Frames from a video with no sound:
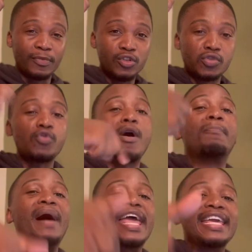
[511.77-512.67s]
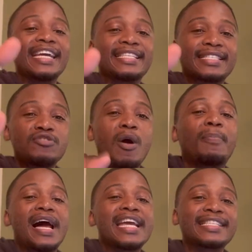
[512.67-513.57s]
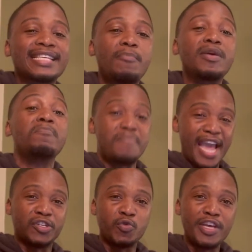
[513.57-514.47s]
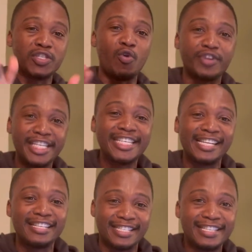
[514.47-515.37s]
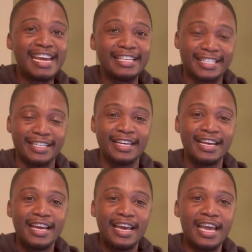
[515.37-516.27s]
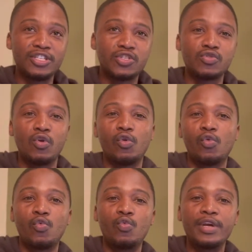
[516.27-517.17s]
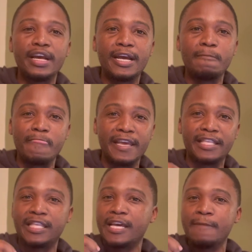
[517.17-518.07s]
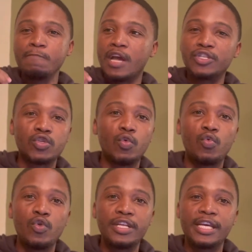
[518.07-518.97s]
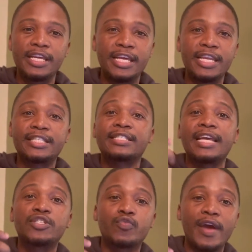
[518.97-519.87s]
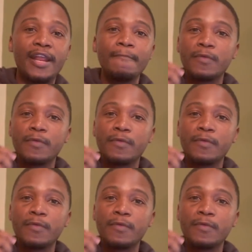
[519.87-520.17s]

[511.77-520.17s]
So you are buying it, you are buying something back to its original state and so um, it, and so in a sense where,